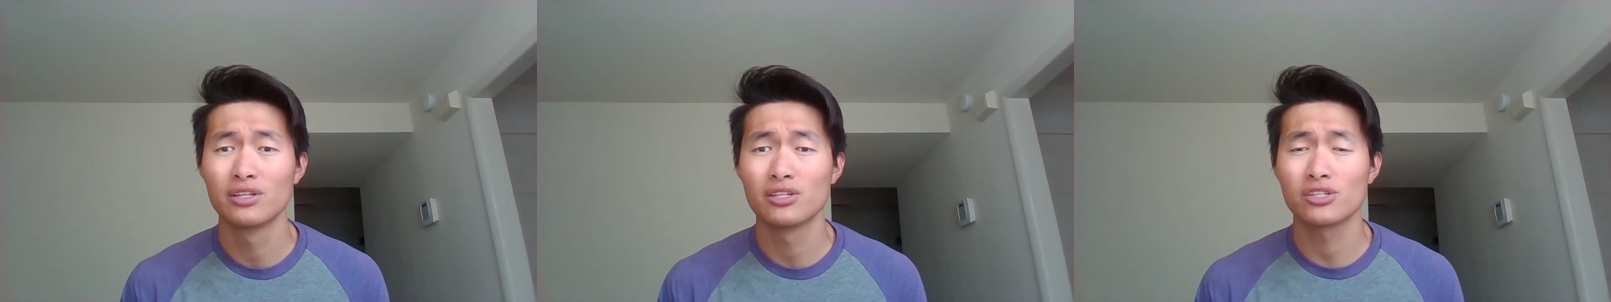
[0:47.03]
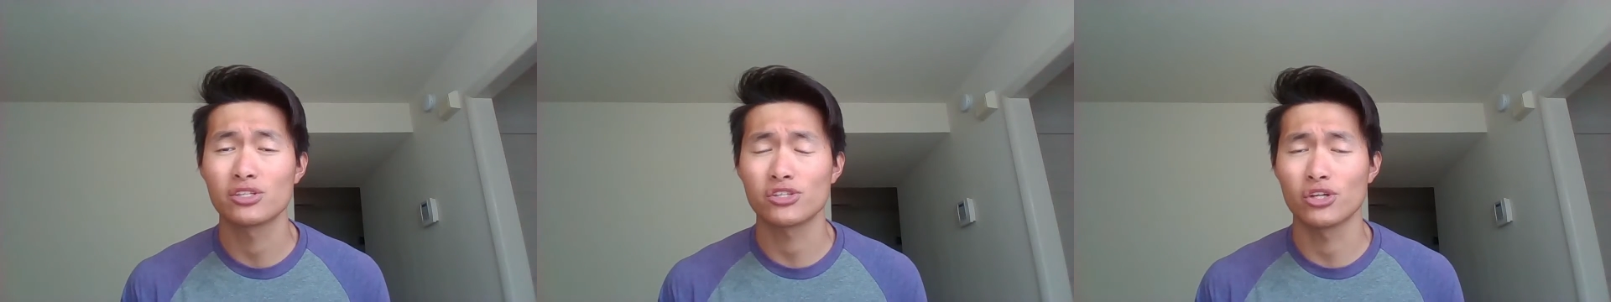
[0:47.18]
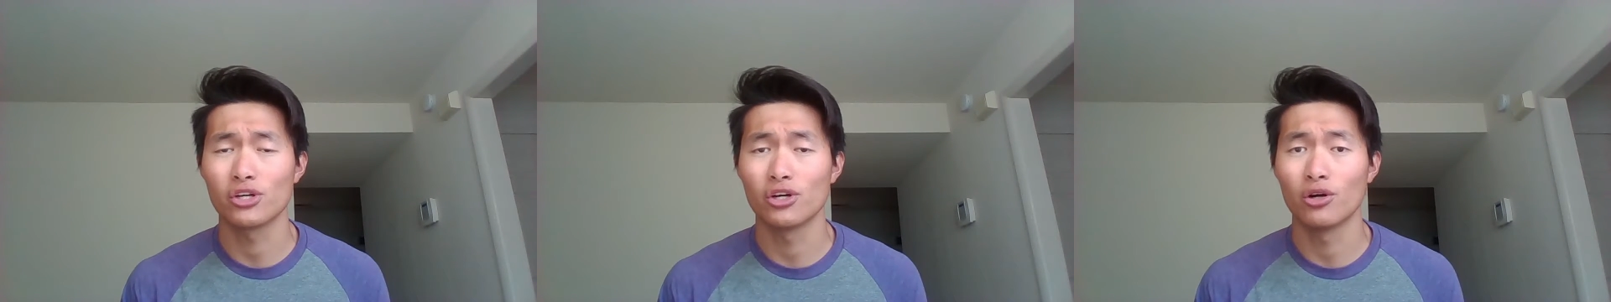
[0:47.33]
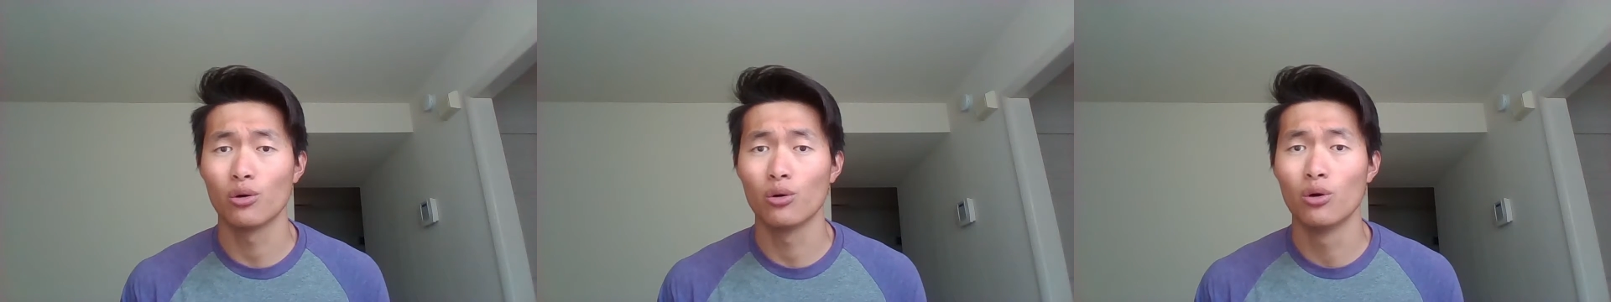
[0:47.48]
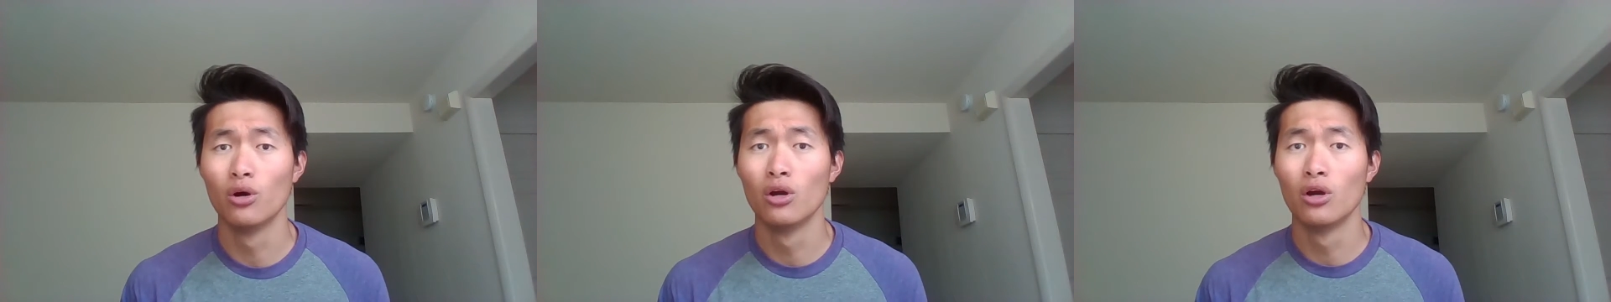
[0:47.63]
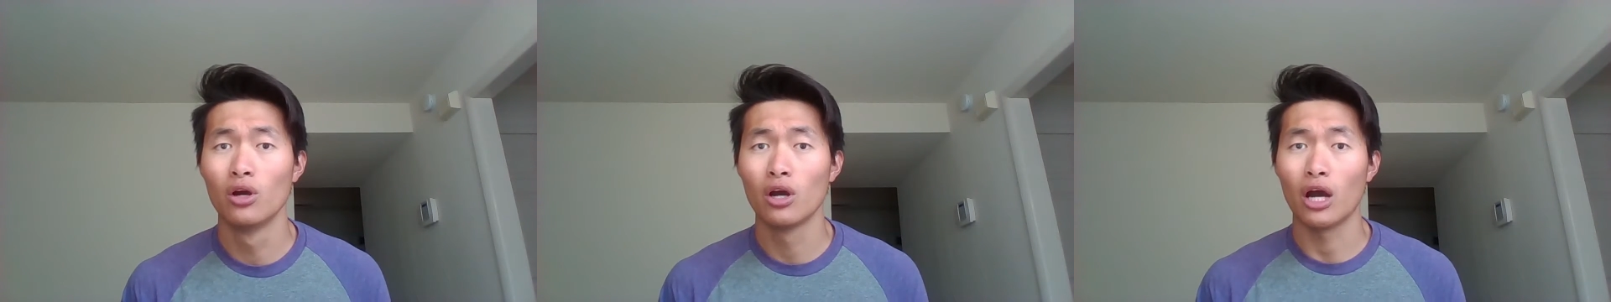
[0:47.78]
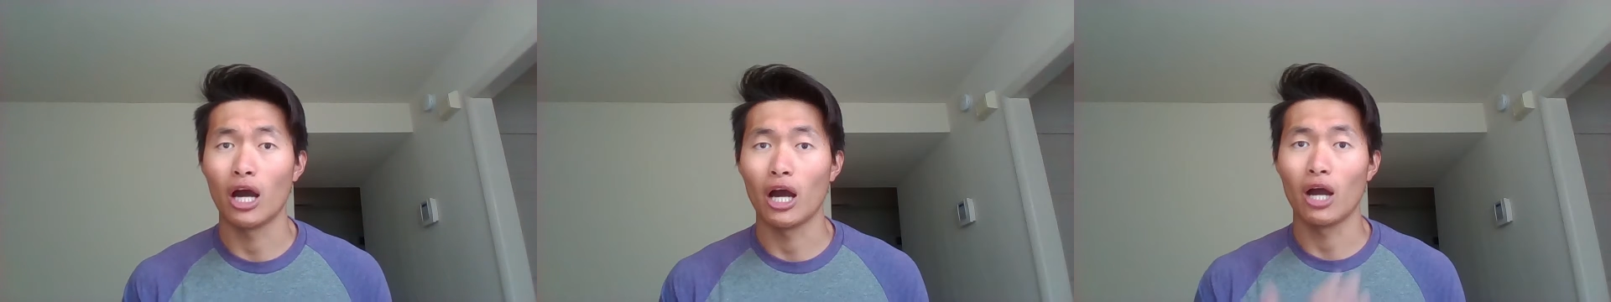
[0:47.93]
So
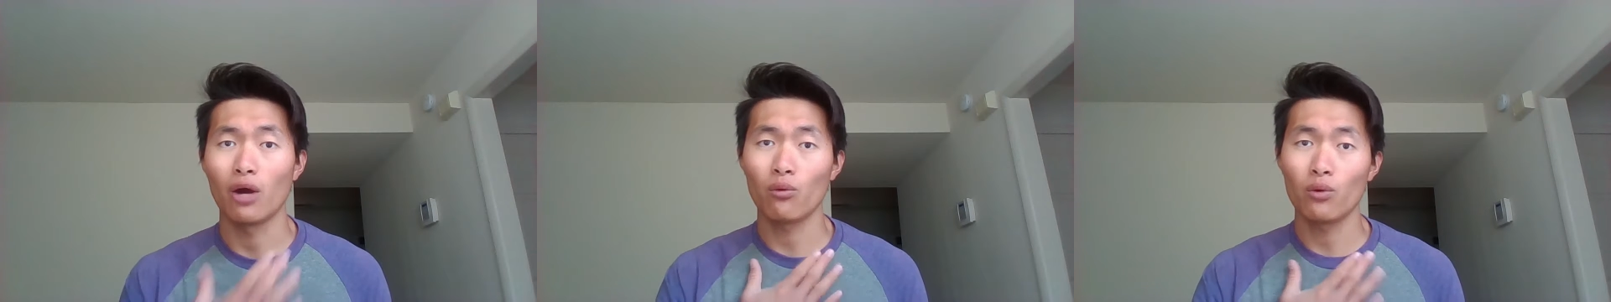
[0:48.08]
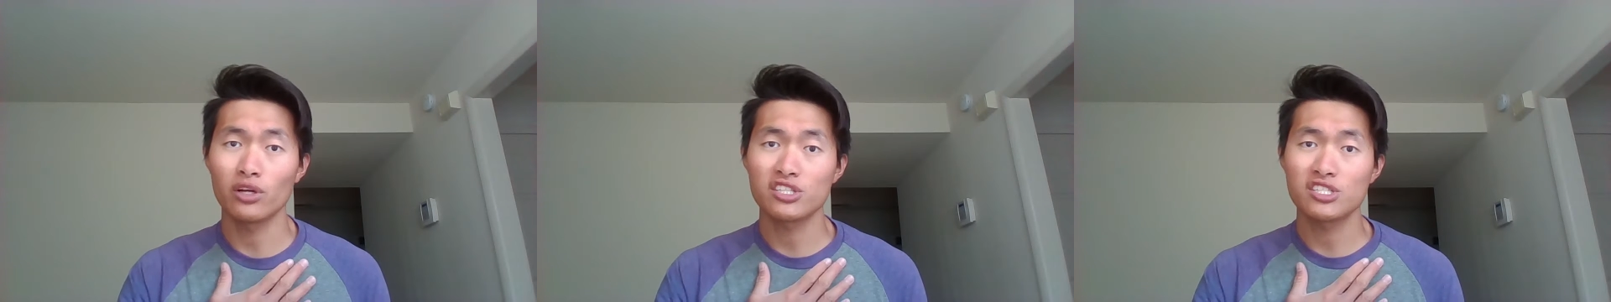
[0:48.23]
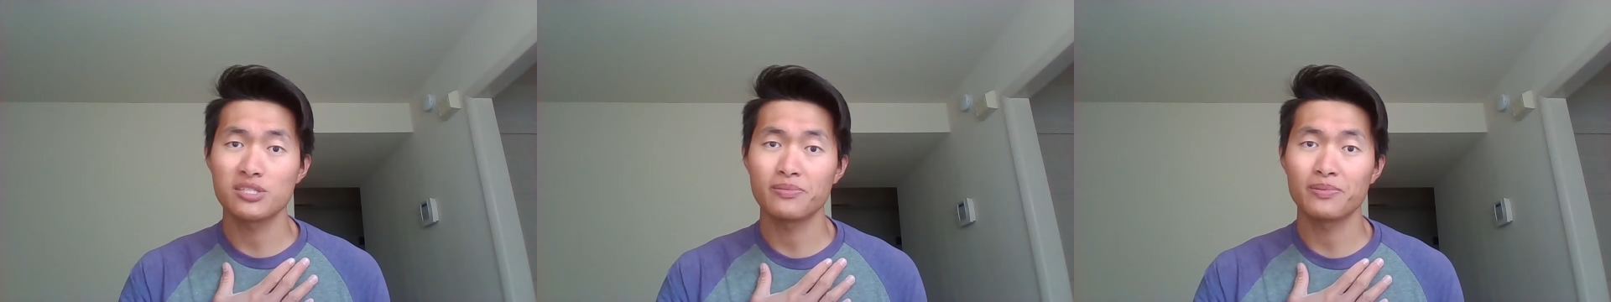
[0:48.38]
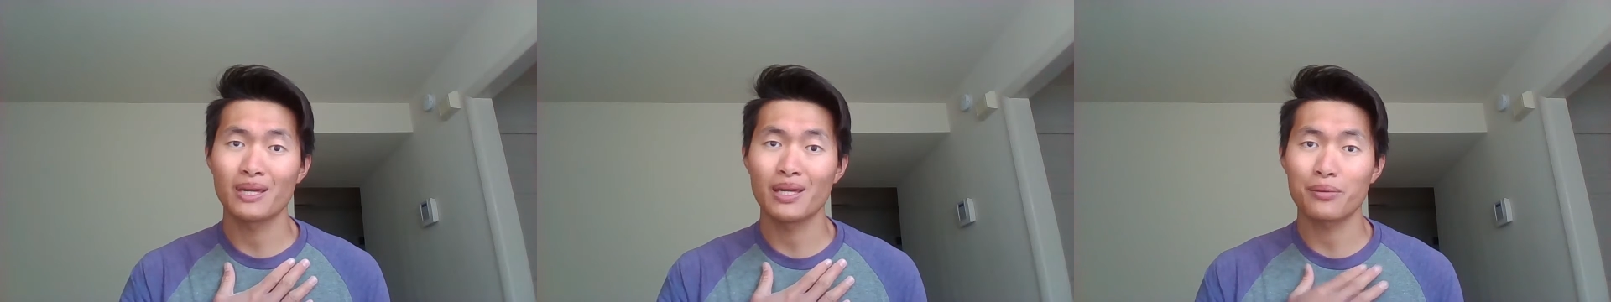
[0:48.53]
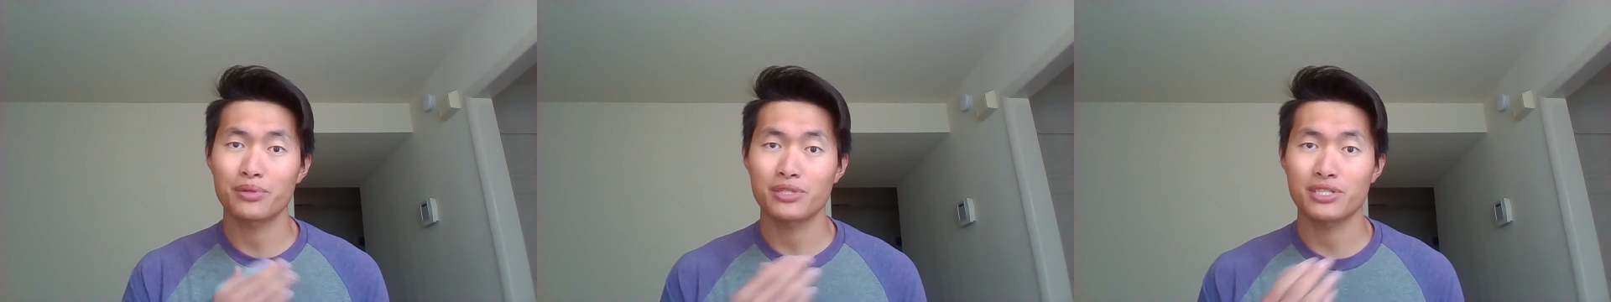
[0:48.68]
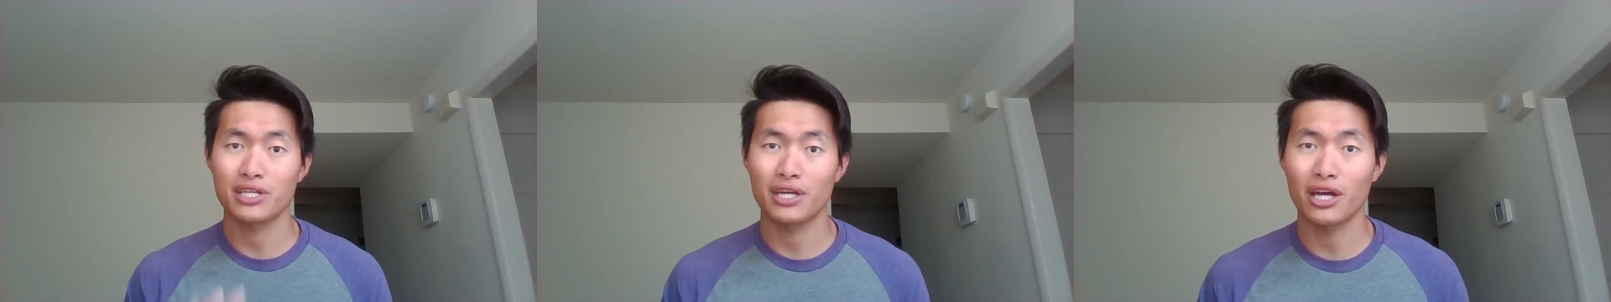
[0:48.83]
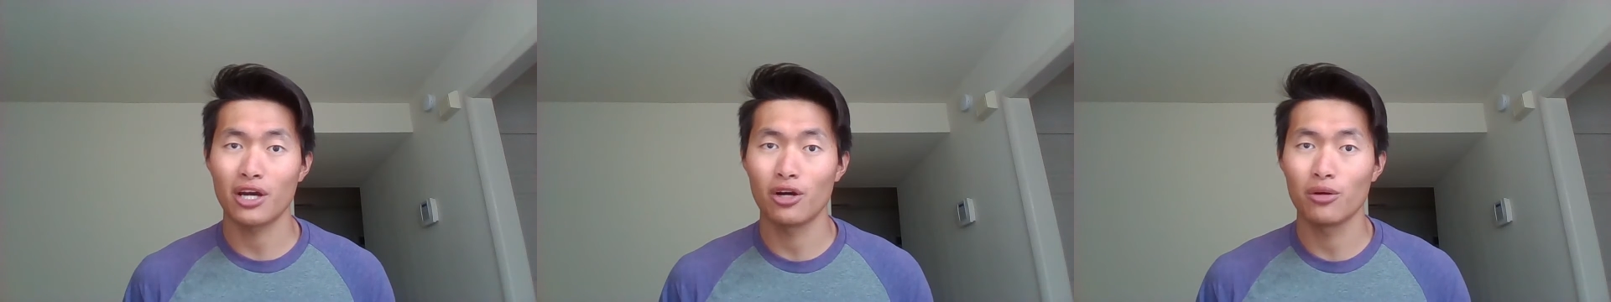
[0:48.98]
I want to be able to
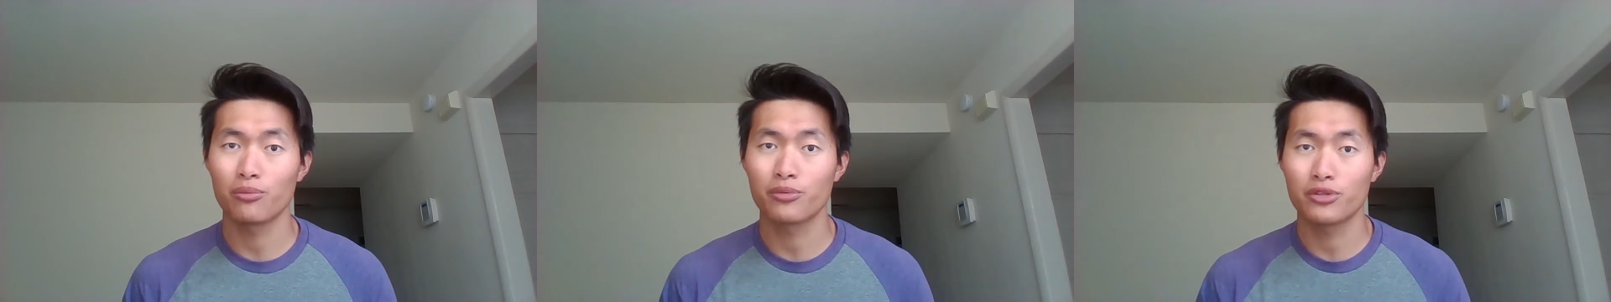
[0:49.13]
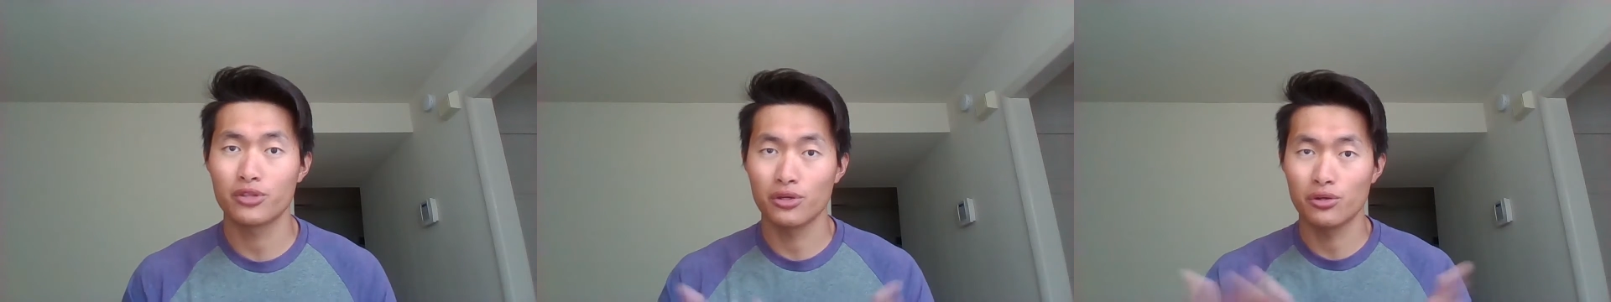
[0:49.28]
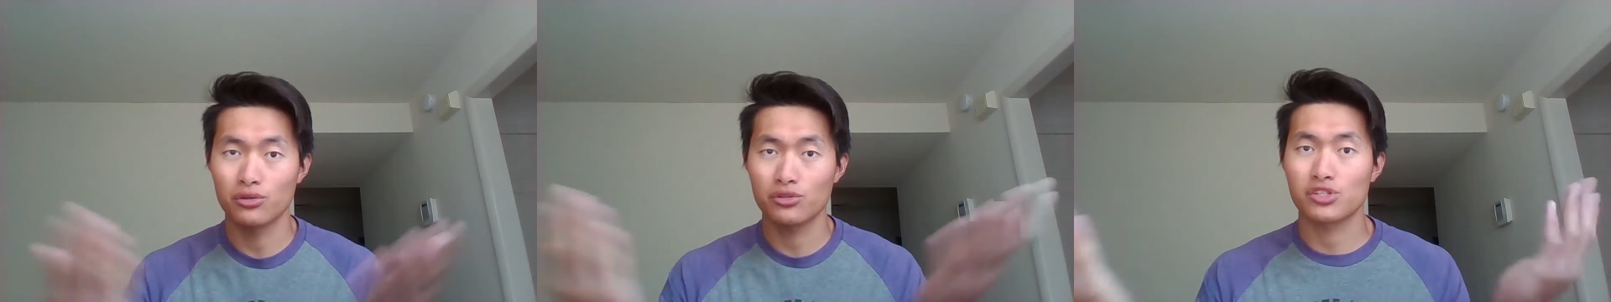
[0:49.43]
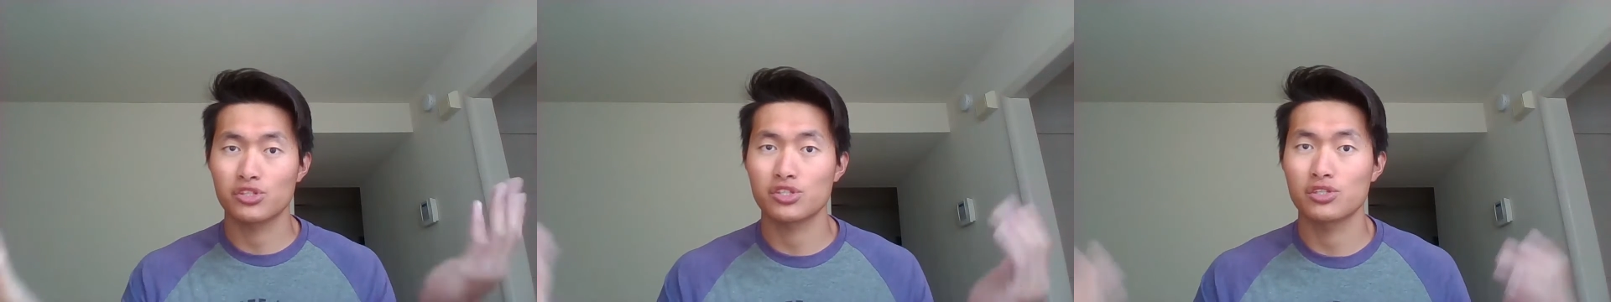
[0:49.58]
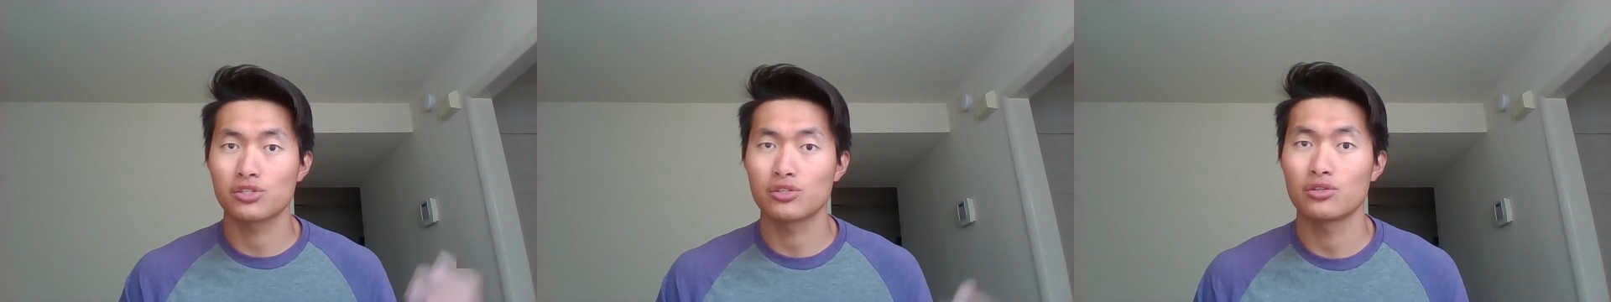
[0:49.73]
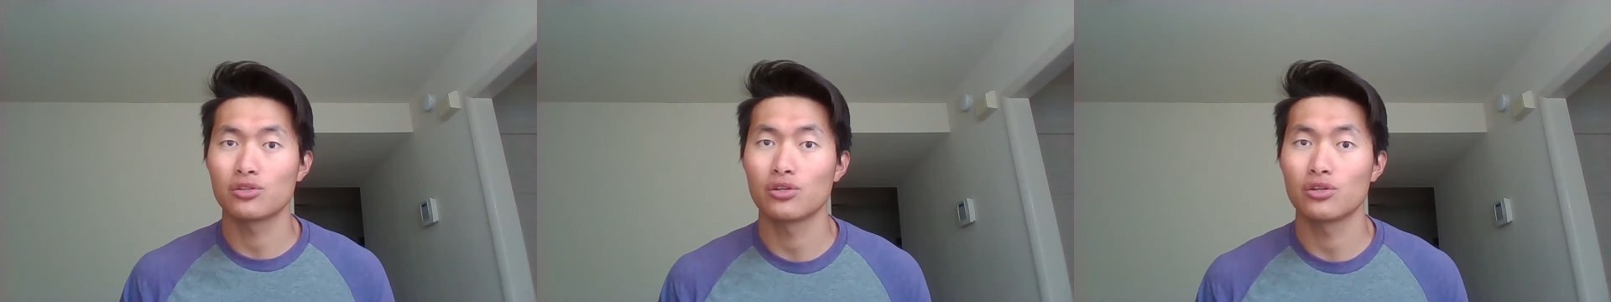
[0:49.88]
help those